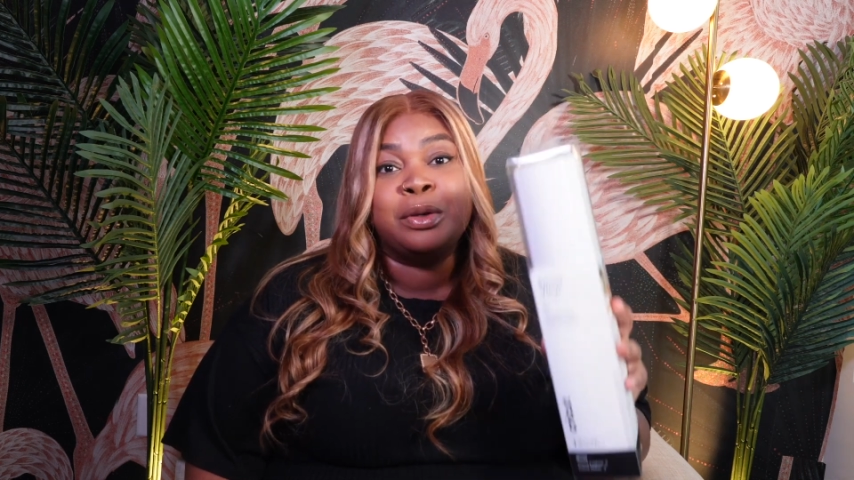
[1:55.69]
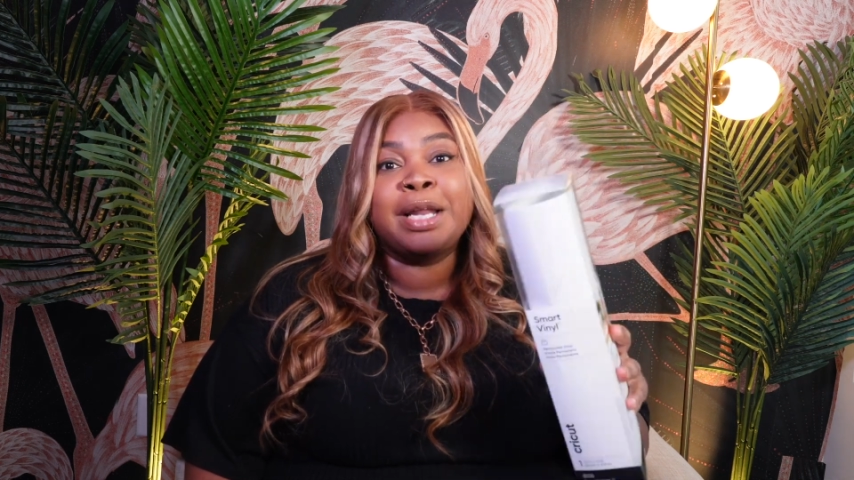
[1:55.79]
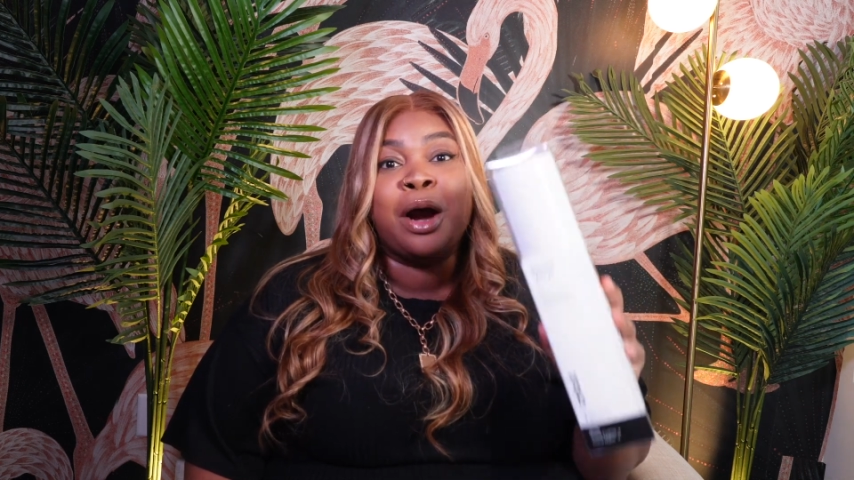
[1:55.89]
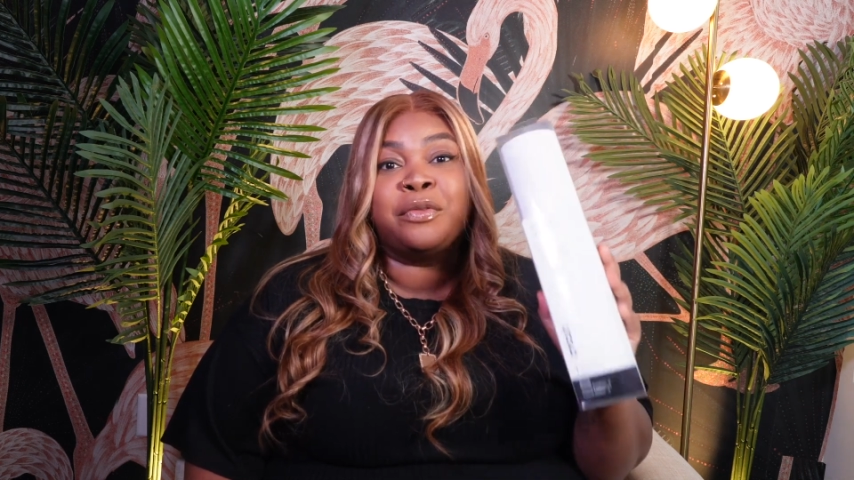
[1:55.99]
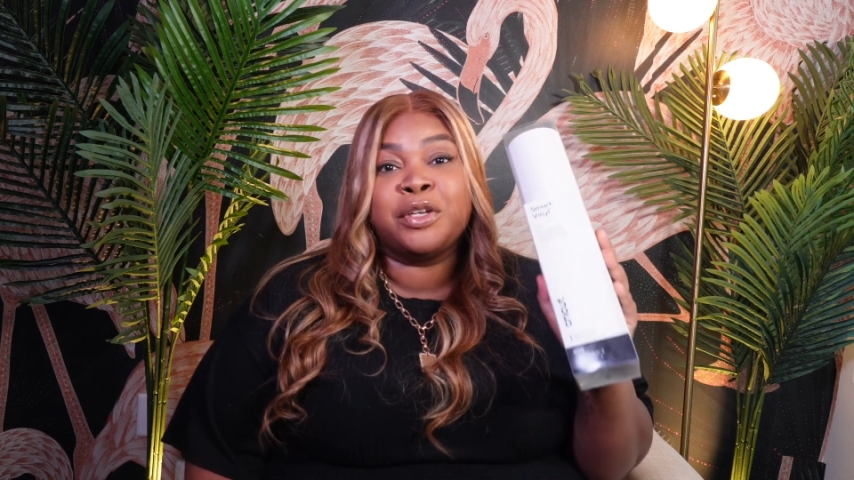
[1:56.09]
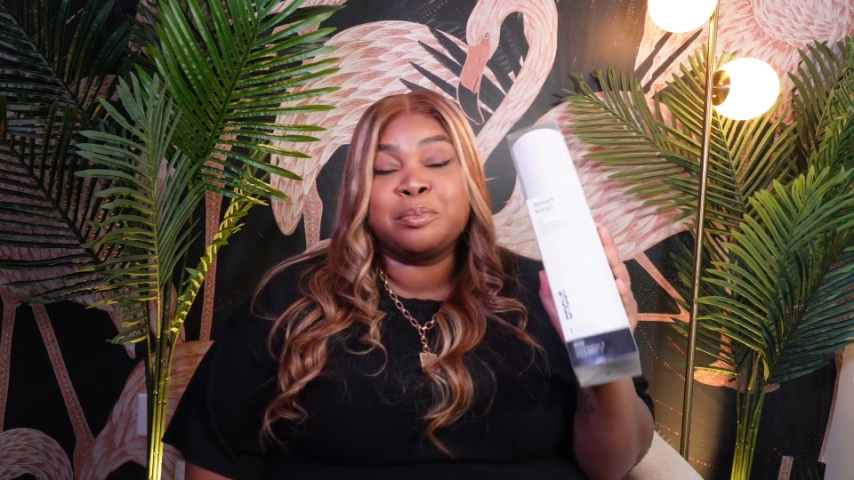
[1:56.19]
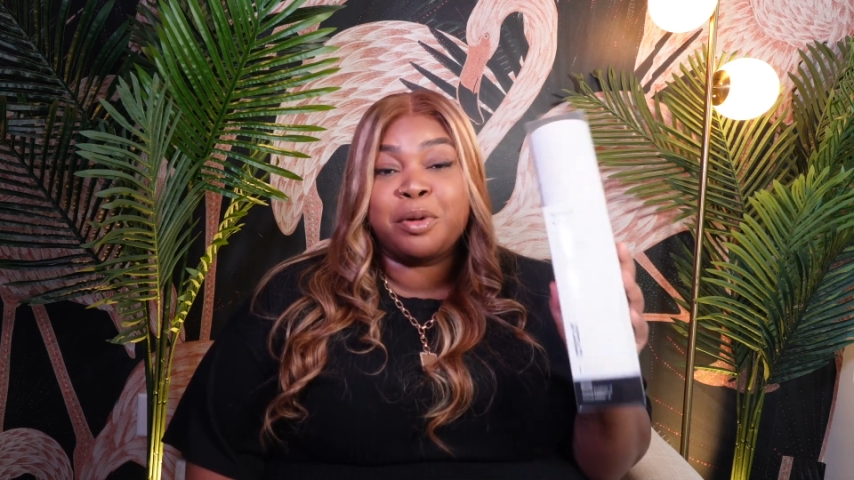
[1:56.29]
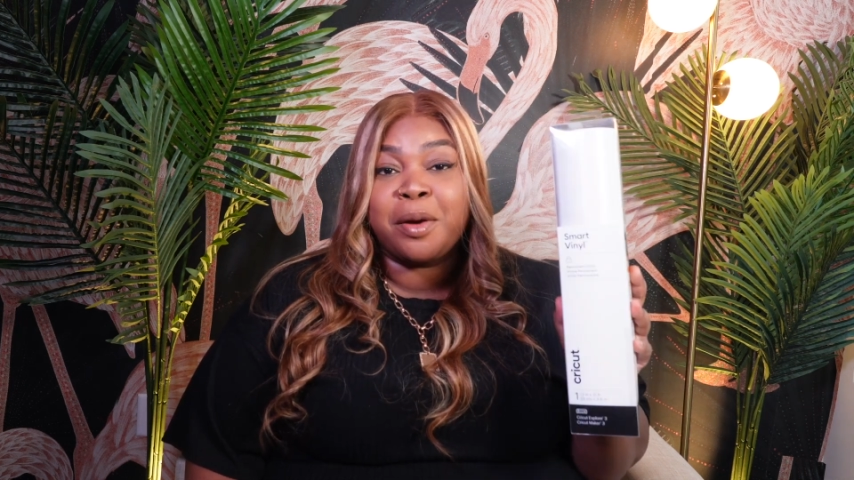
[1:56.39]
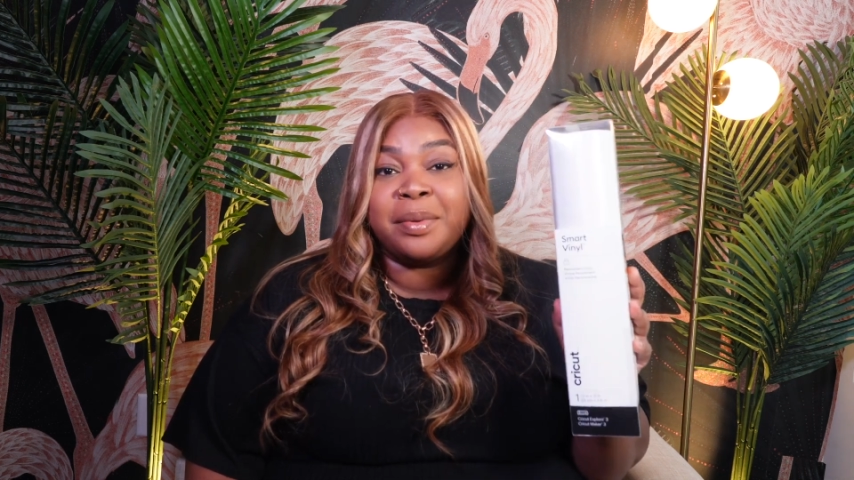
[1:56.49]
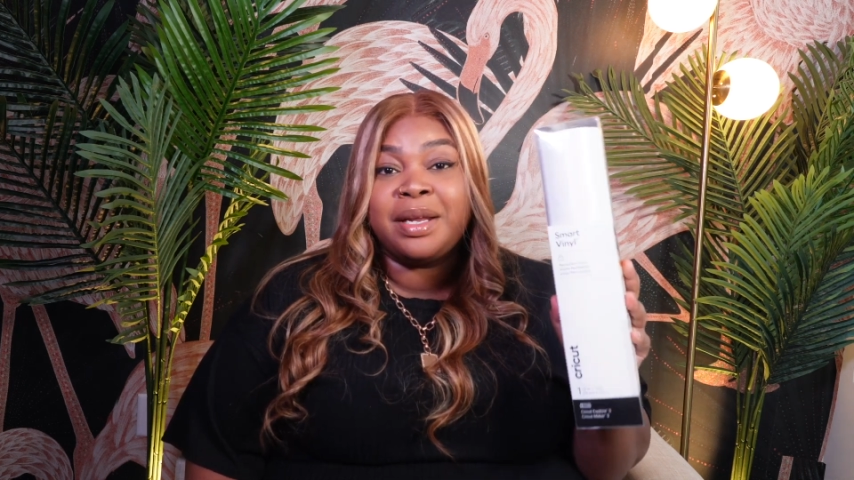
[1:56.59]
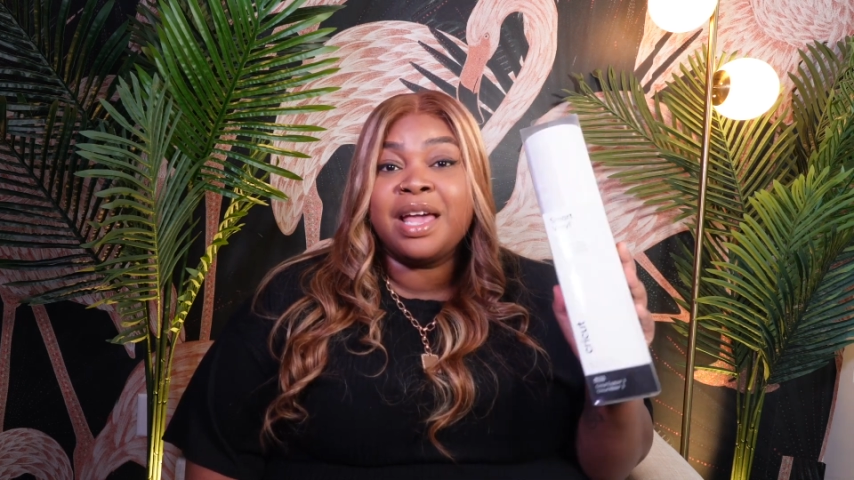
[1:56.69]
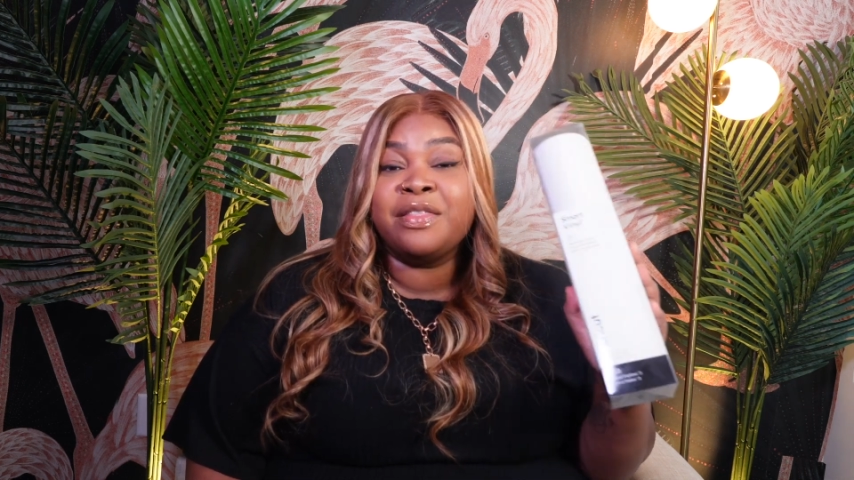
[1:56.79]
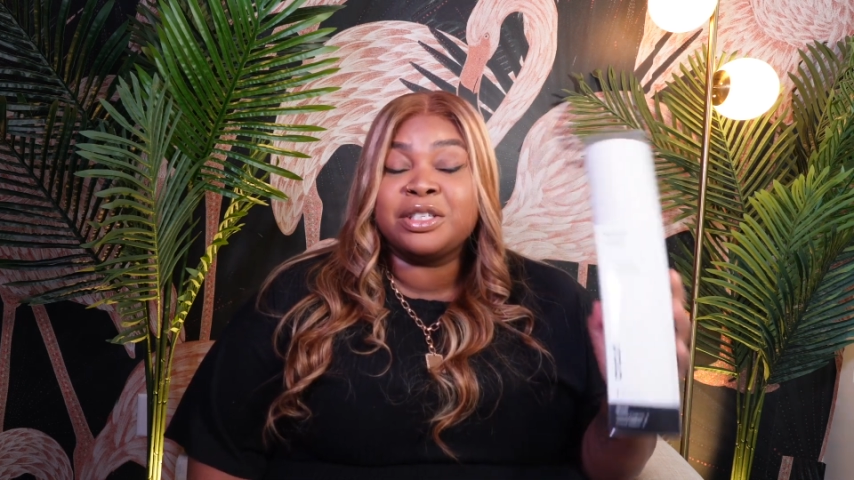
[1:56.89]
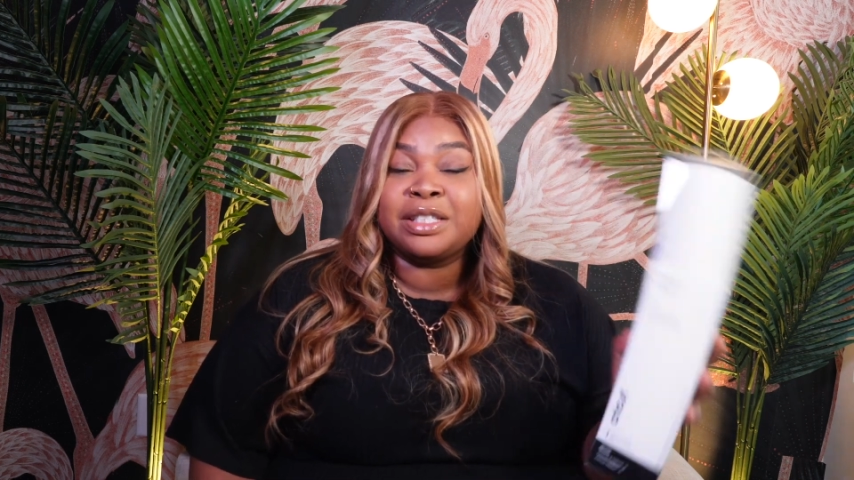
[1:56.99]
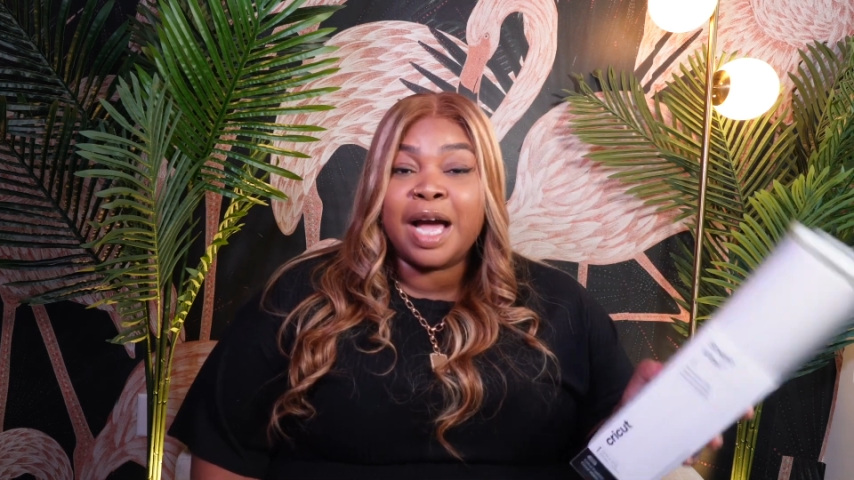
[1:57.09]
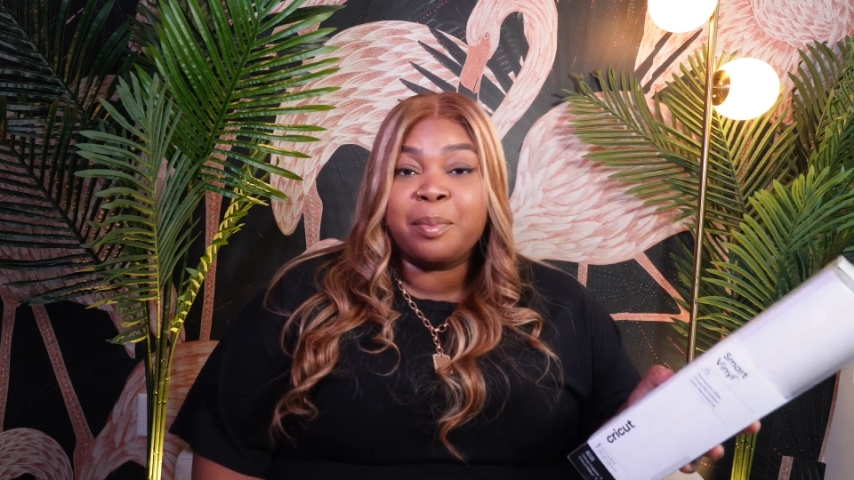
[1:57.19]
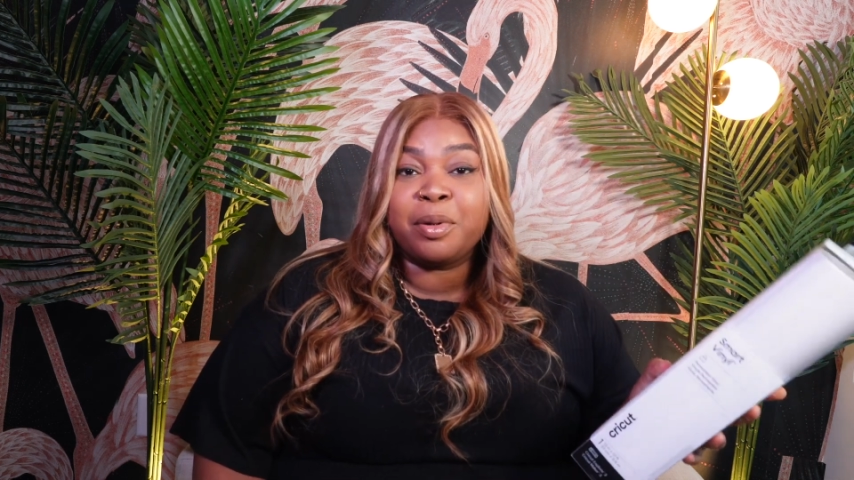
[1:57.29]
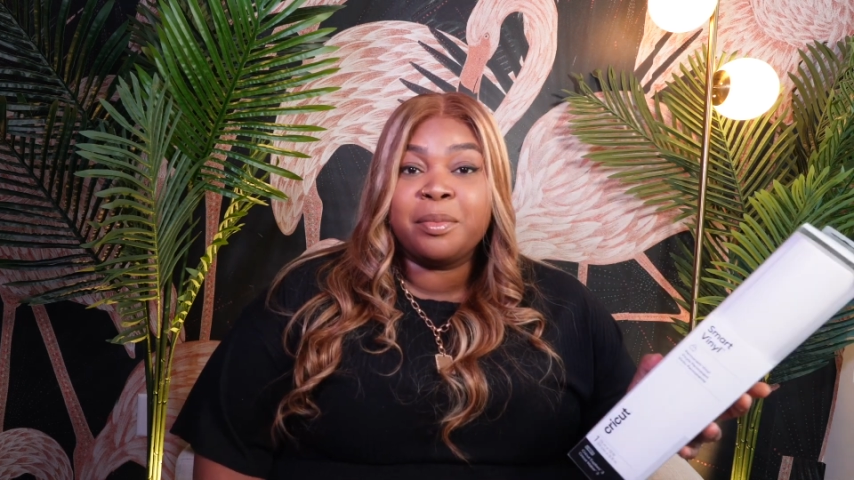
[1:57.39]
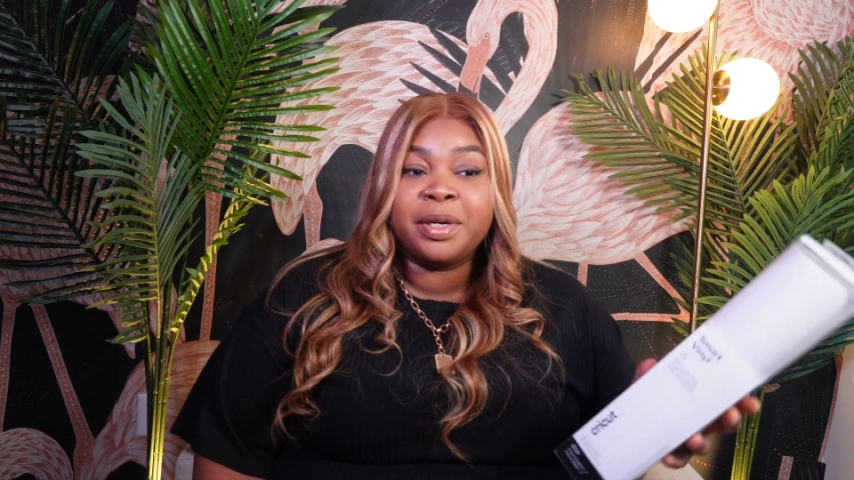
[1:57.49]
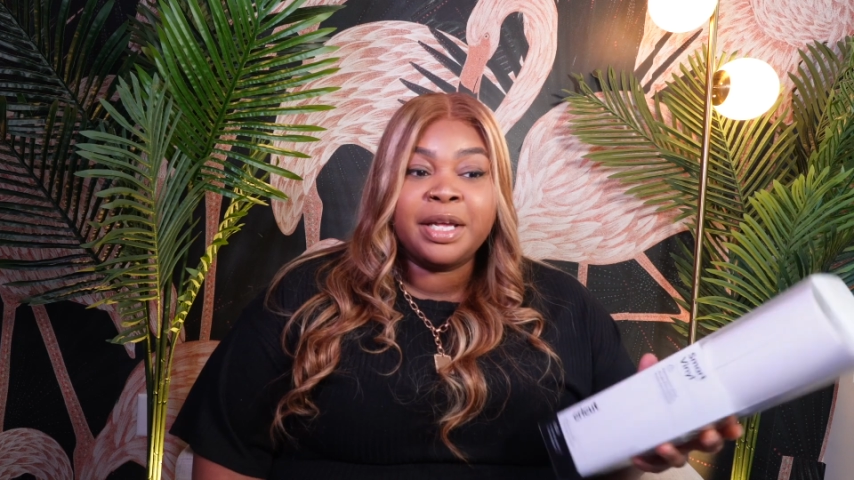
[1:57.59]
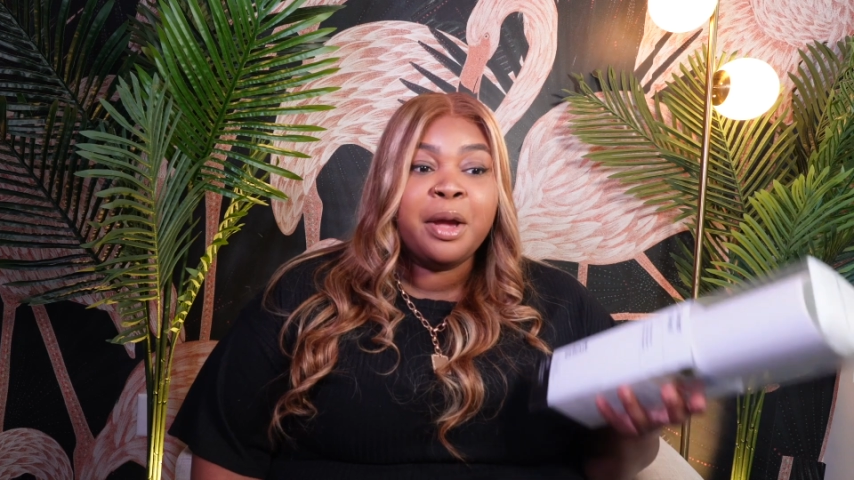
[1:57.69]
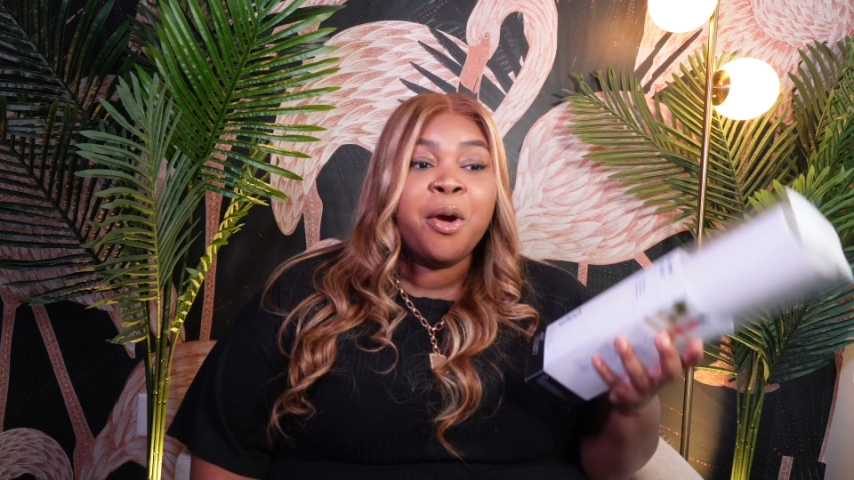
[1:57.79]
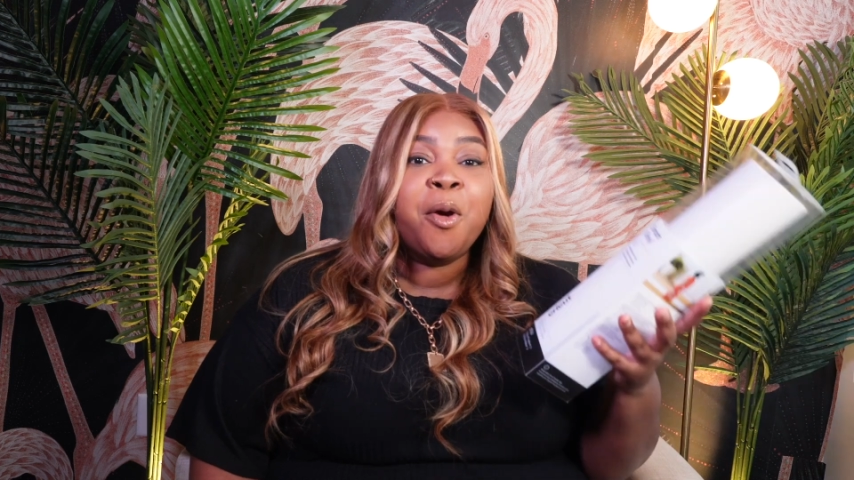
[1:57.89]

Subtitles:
Now there's permanent and there's non-permanent.